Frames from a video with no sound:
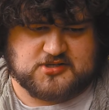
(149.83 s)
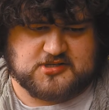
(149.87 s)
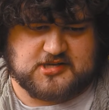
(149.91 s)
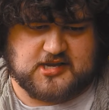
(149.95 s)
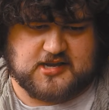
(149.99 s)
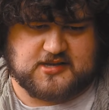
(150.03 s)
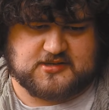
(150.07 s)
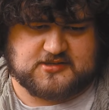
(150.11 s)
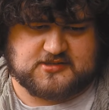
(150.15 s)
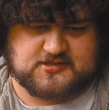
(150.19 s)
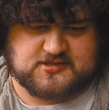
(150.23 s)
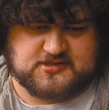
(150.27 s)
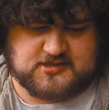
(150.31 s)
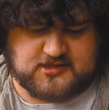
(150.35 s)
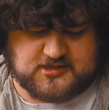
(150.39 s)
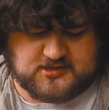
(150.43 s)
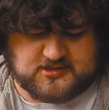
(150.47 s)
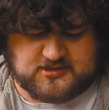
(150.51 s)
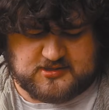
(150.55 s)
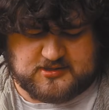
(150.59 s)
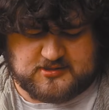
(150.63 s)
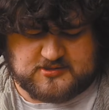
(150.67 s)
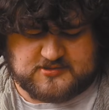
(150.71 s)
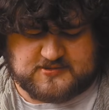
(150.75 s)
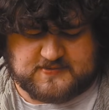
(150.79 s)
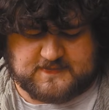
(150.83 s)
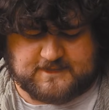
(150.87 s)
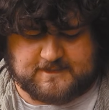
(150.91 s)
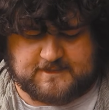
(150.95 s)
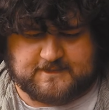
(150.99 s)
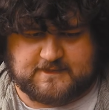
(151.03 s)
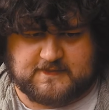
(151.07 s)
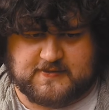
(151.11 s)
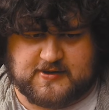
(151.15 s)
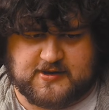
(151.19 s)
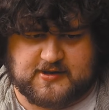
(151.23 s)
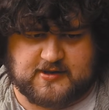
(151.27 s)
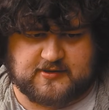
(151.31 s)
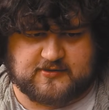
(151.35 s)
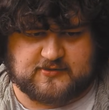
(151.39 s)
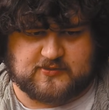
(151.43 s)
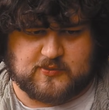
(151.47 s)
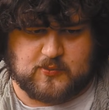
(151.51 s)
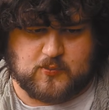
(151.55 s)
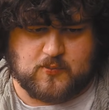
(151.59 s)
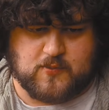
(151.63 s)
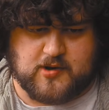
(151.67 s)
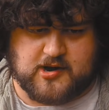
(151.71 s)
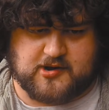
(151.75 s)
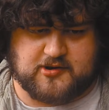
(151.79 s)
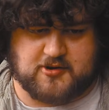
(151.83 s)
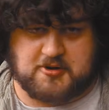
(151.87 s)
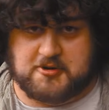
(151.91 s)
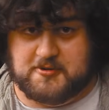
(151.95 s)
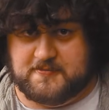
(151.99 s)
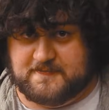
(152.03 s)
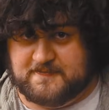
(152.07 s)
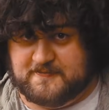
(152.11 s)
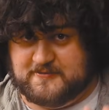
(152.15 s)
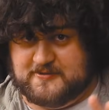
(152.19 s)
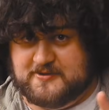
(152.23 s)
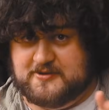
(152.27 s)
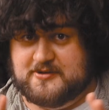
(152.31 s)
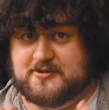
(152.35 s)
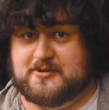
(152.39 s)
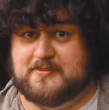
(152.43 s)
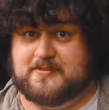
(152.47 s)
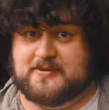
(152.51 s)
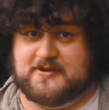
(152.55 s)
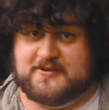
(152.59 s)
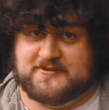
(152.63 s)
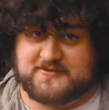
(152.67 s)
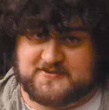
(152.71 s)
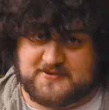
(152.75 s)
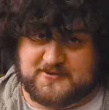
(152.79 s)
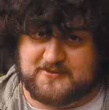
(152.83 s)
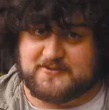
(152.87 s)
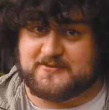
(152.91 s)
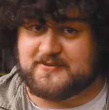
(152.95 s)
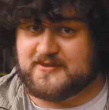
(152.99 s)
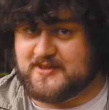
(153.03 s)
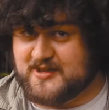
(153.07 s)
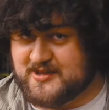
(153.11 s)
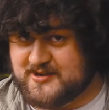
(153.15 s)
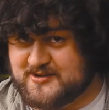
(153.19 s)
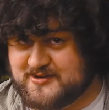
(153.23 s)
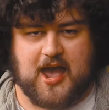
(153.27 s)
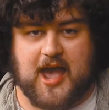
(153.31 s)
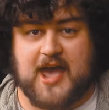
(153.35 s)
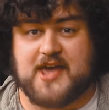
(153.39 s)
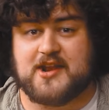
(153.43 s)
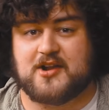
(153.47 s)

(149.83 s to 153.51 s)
Tastic Device 1. Hopefully nobody steals that.